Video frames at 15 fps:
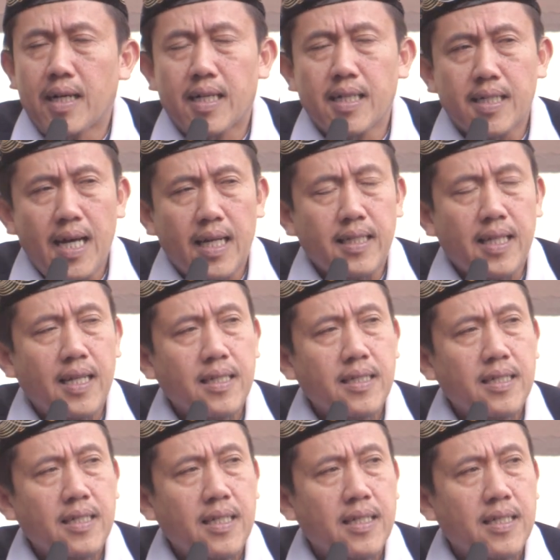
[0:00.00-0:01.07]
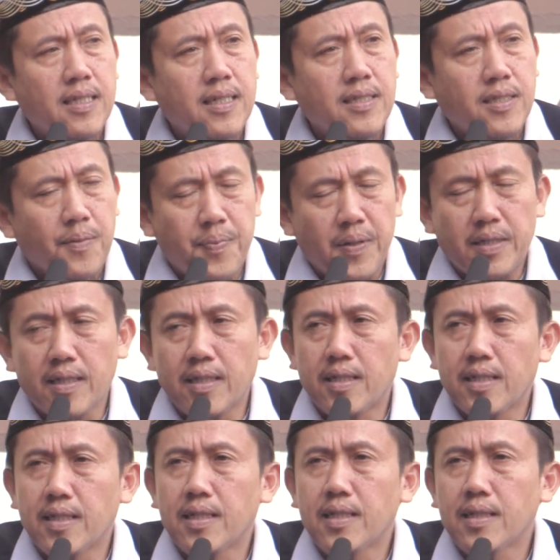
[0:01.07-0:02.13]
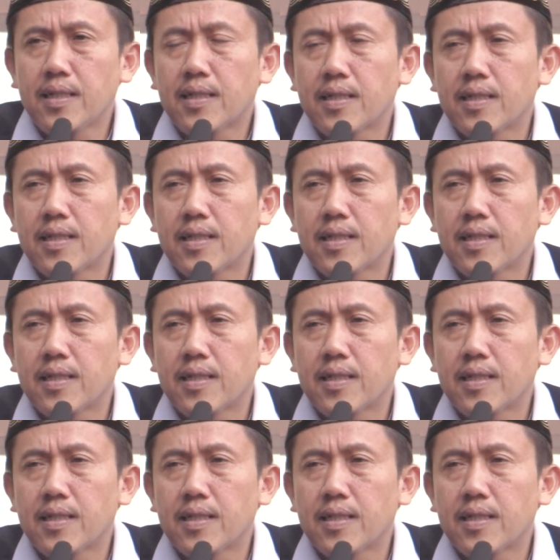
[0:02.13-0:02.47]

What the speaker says: pada kegiatan seperti ini,